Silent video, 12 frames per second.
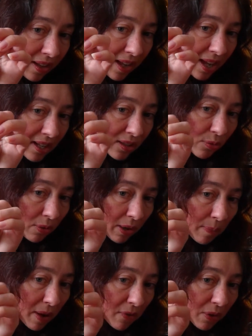It's all
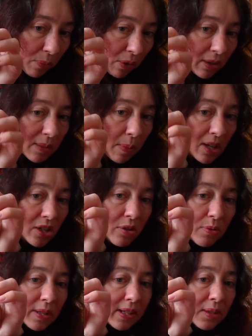a bit of an approximation. It
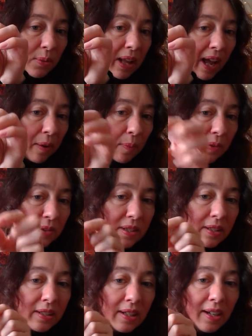always is with the
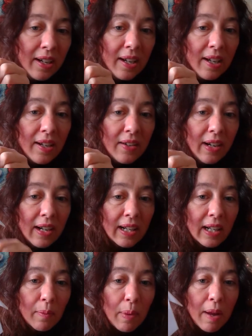animals. A
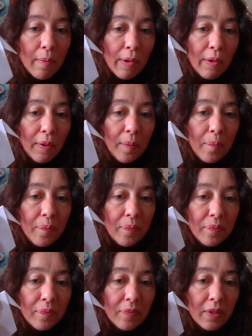little bit more
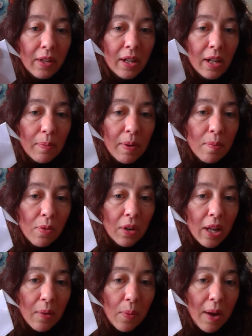
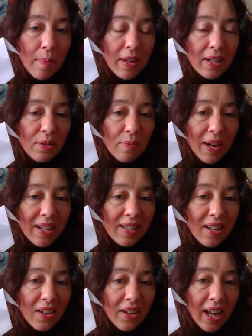leeway, but that's what makes
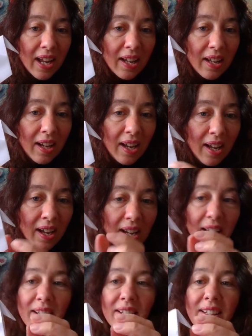it unique.
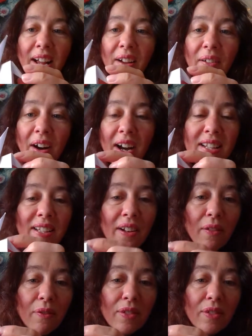So I sort of